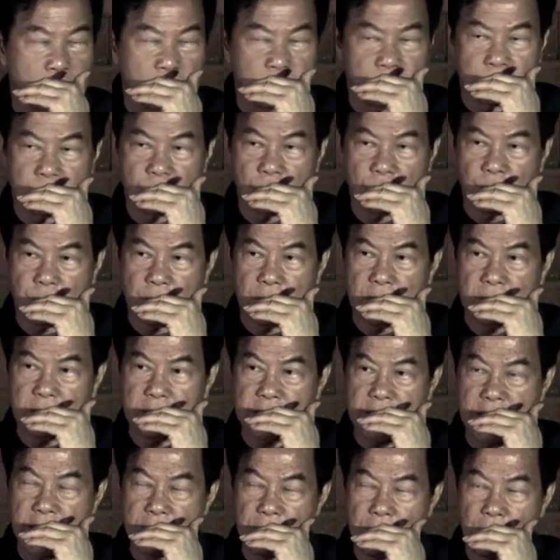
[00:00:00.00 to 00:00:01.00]
So in
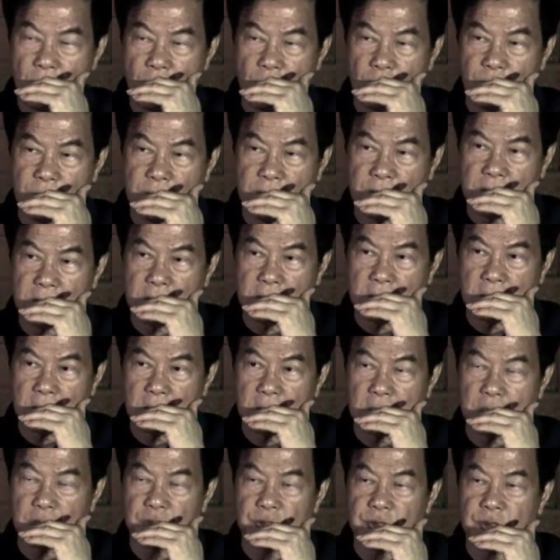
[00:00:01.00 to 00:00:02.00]
that moment,
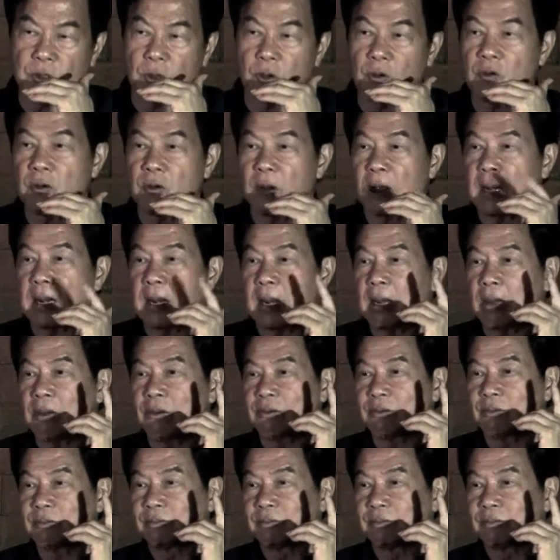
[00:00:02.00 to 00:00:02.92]
the soul run out.